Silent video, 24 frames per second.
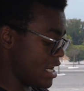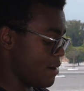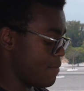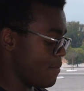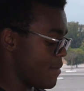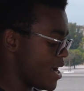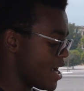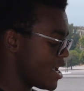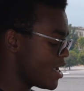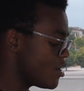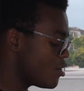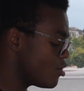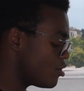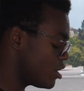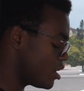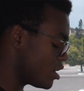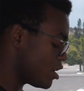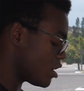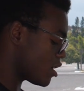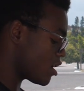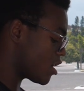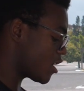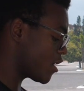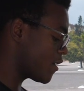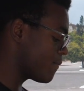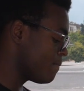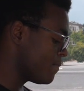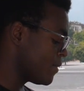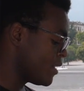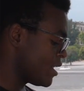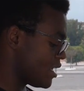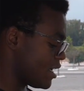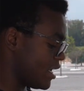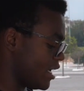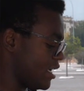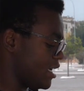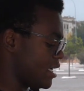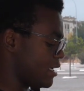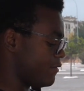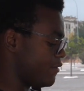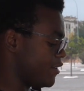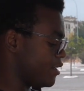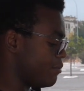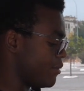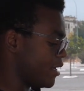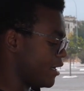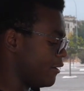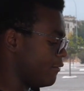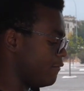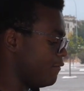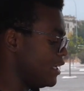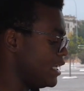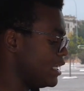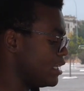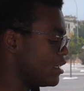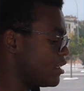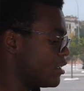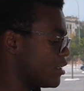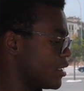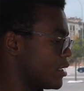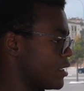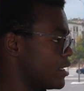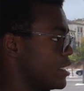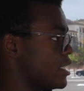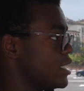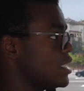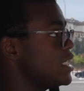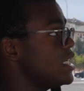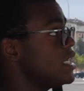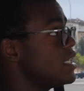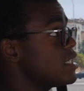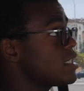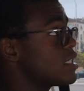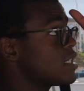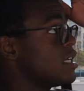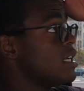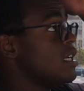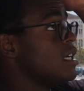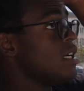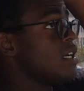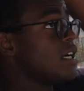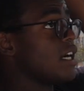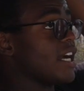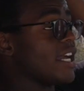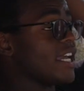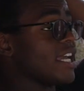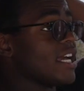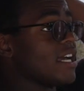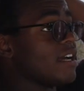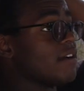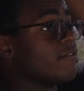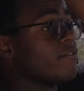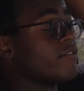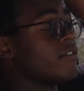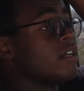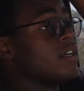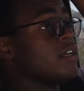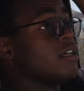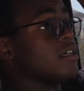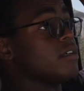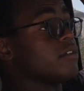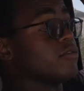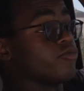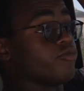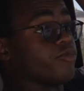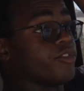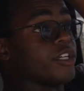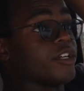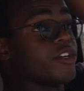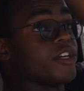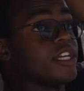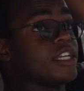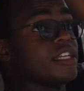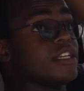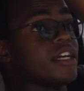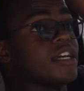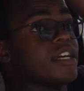in my own car, and I can fit my feet under the seats. I have very